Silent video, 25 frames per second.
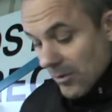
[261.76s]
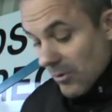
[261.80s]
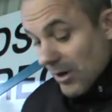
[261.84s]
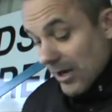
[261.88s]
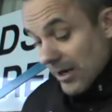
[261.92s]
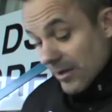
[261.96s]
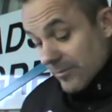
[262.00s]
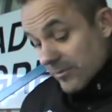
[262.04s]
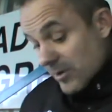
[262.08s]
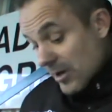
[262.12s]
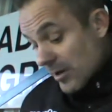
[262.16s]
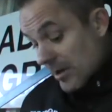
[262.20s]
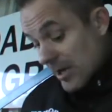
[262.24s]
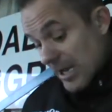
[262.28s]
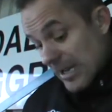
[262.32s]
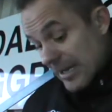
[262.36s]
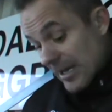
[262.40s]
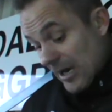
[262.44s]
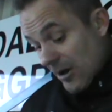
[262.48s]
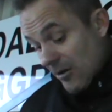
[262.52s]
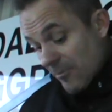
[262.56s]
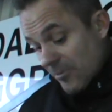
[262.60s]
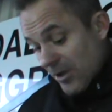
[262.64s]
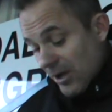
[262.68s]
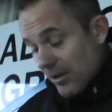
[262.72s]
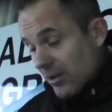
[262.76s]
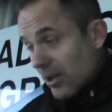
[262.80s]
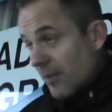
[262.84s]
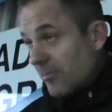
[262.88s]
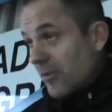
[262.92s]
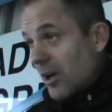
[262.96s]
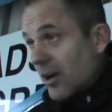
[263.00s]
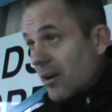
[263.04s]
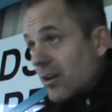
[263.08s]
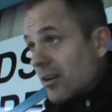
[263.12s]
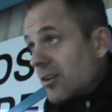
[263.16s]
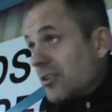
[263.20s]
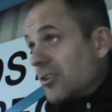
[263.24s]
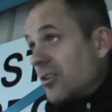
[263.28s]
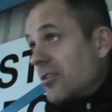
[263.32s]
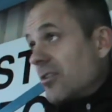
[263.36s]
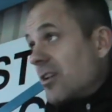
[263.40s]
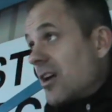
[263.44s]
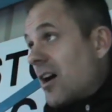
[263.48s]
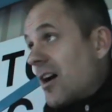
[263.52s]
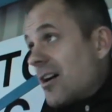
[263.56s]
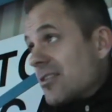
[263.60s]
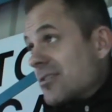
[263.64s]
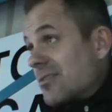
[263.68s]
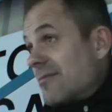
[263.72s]
Well, I'm not going to do the
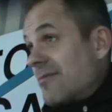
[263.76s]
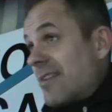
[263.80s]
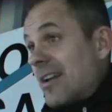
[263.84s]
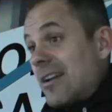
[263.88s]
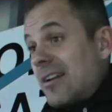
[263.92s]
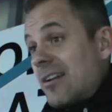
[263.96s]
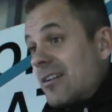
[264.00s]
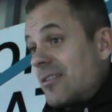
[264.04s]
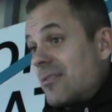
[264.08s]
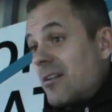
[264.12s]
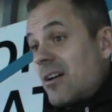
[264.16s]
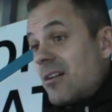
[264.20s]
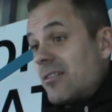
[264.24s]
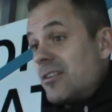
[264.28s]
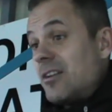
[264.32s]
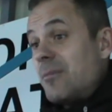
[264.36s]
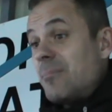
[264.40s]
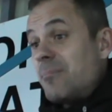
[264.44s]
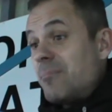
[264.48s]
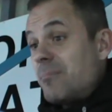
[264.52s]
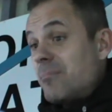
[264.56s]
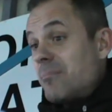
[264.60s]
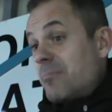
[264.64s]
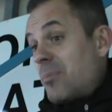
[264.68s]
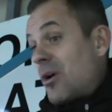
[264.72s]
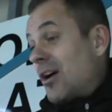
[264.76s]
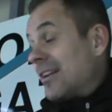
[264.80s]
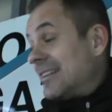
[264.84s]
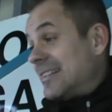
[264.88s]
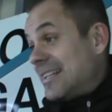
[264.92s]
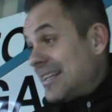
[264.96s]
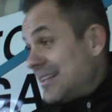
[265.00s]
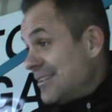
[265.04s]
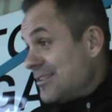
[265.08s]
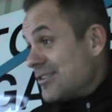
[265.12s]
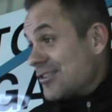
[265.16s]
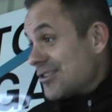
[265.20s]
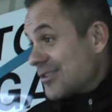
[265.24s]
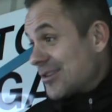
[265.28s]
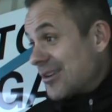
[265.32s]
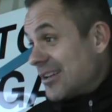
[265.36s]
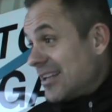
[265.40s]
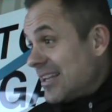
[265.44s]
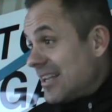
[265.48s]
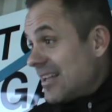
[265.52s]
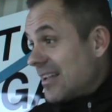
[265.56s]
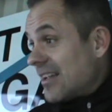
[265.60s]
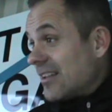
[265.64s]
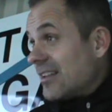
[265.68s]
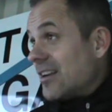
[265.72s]
Arsene Wenger on you, but I didn't
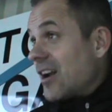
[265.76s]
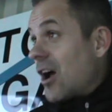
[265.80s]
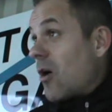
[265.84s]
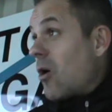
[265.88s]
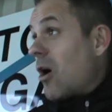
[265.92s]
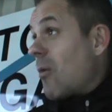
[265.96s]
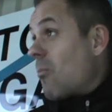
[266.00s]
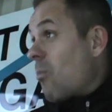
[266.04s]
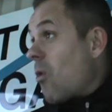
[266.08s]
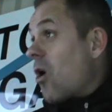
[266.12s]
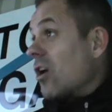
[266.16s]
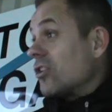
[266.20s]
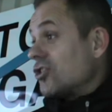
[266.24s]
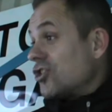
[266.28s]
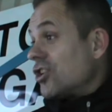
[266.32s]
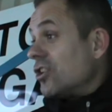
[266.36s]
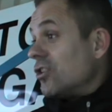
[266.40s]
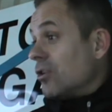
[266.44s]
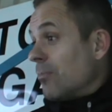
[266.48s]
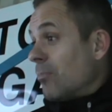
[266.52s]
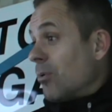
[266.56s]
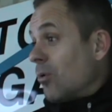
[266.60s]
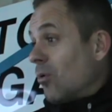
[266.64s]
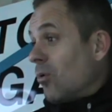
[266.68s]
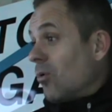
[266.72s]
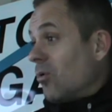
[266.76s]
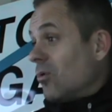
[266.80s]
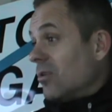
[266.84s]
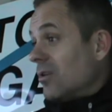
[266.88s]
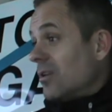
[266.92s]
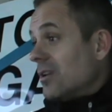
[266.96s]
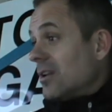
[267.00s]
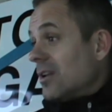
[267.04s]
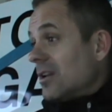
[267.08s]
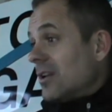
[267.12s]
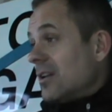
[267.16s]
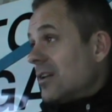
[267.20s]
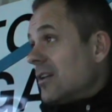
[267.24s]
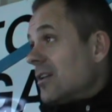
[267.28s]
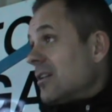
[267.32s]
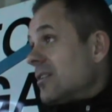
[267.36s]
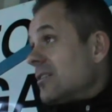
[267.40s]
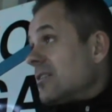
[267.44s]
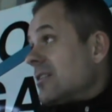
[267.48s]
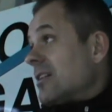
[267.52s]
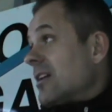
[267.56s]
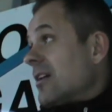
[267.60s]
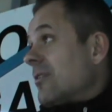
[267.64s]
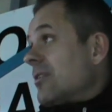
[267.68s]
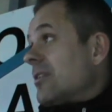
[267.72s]
see it. I'm watching the ball,
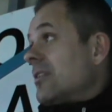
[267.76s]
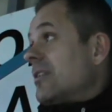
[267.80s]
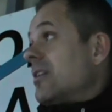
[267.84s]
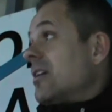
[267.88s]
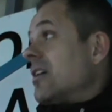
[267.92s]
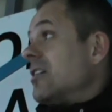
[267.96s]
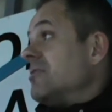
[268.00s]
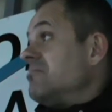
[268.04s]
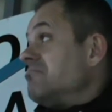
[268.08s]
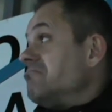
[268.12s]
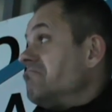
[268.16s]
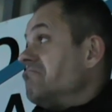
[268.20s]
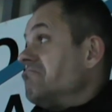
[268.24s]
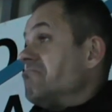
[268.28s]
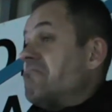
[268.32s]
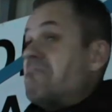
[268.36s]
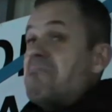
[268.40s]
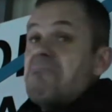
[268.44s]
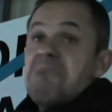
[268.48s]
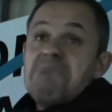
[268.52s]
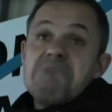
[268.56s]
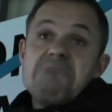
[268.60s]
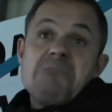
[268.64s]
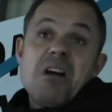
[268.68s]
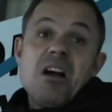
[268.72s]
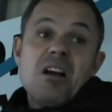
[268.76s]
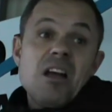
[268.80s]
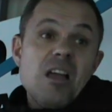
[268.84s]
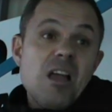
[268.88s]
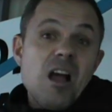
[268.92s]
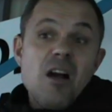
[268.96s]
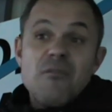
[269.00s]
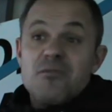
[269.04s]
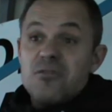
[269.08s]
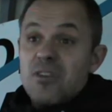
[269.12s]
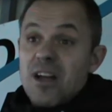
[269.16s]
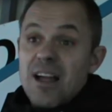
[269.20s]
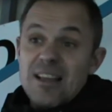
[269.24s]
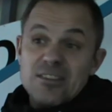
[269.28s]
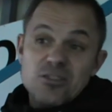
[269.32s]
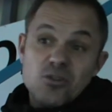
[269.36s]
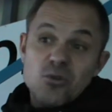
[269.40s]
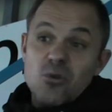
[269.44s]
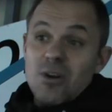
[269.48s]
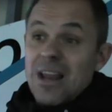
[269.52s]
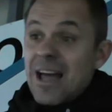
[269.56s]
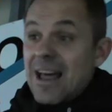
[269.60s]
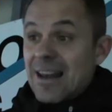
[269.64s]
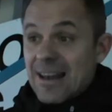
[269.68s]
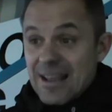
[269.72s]
and I've asked
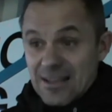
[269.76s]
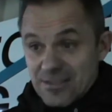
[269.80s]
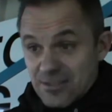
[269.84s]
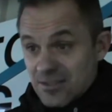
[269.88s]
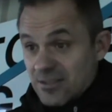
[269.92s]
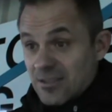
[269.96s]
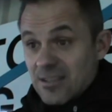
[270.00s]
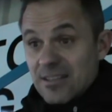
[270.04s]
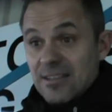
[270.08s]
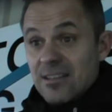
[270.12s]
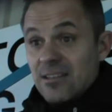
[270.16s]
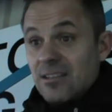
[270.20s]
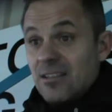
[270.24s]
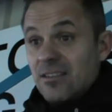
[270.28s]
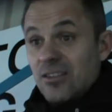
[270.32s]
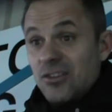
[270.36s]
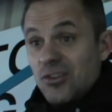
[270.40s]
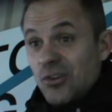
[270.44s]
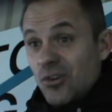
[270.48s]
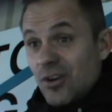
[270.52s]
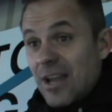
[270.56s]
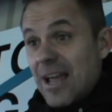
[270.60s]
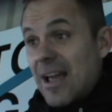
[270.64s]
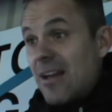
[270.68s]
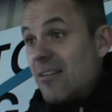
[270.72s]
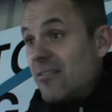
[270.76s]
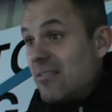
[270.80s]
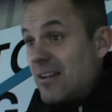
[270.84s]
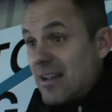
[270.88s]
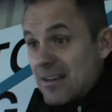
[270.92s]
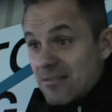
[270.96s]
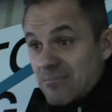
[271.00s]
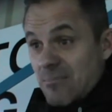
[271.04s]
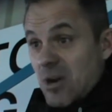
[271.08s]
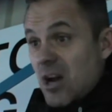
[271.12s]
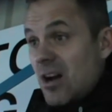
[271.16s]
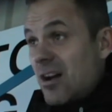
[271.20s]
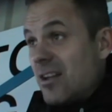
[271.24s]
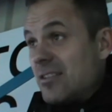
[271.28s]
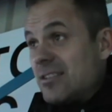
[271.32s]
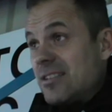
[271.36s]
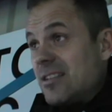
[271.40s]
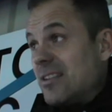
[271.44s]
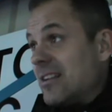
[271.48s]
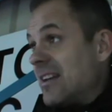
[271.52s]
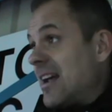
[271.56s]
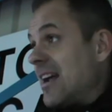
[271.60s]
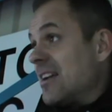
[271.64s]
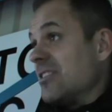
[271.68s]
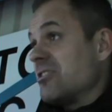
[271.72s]
all our lads in the dugout and Martin
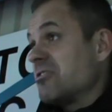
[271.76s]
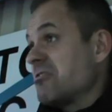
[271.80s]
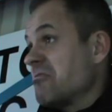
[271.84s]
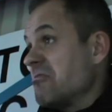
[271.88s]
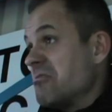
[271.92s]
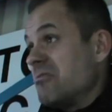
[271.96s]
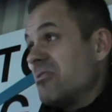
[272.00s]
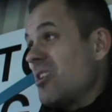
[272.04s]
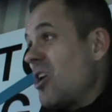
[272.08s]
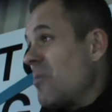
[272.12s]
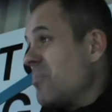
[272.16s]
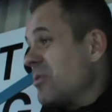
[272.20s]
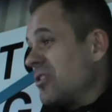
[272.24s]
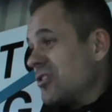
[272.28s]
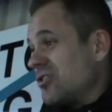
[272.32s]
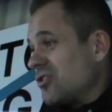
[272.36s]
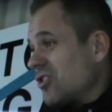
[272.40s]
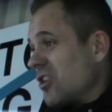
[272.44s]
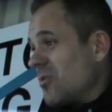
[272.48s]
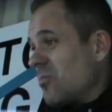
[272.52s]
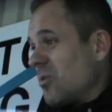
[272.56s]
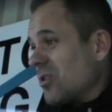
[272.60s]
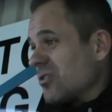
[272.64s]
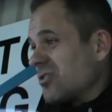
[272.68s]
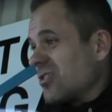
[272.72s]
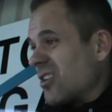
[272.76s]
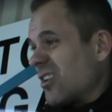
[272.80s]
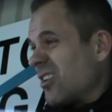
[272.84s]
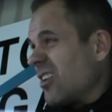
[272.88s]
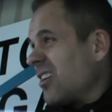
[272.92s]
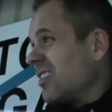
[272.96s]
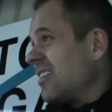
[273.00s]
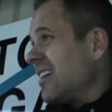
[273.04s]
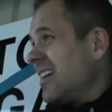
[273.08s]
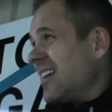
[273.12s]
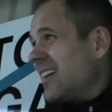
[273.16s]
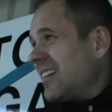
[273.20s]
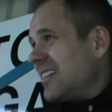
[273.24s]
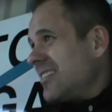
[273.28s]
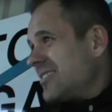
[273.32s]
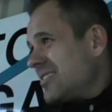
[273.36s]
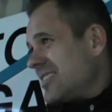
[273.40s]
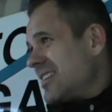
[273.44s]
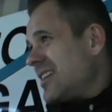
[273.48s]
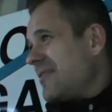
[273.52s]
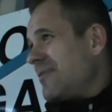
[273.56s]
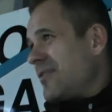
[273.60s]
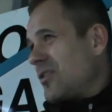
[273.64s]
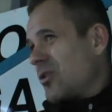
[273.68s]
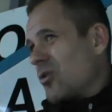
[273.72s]
and H. Nobody's seen what's going on. It's
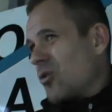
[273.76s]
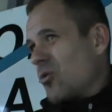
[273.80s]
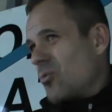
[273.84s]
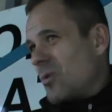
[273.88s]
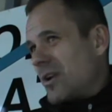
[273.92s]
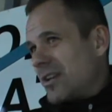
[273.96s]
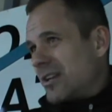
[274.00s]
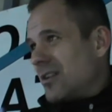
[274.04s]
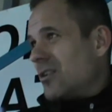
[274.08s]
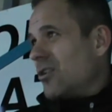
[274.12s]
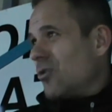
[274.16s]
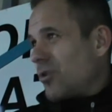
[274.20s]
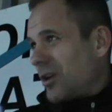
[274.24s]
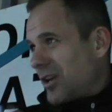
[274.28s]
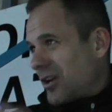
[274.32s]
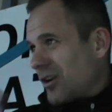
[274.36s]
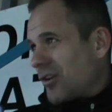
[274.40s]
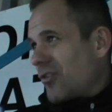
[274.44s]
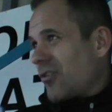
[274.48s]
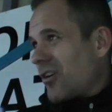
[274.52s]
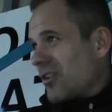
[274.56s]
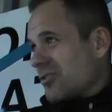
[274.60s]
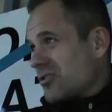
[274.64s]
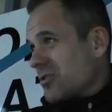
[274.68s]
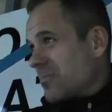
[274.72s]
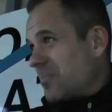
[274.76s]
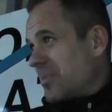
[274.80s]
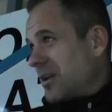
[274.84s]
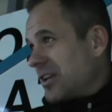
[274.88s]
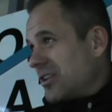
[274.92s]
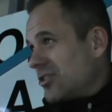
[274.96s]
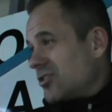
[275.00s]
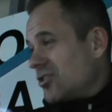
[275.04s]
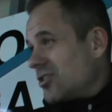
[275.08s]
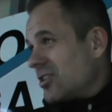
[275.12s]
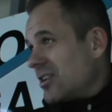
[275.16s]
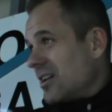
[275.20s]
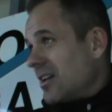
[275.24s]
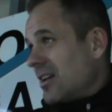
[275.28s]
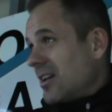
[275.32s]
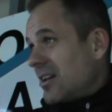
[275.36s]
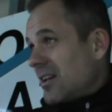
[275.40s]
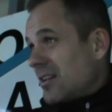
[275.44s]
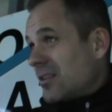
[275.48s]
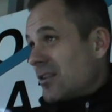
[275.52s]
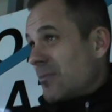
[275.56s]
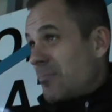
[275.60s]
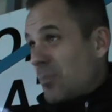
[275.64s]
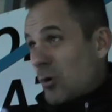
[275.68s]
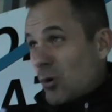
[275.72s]
difficult when you're looking across the pitch.
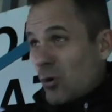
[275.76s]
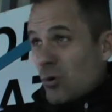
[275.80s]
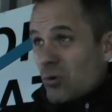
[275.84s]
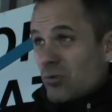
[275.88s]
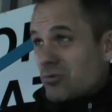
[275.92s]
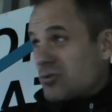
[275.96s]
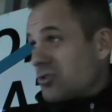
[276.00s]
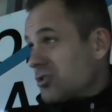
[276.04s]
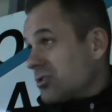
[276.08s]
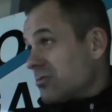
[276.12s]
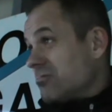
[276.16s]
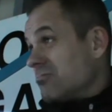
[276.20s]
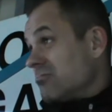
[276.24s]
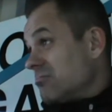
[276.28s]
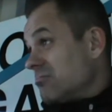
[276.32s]
The ball's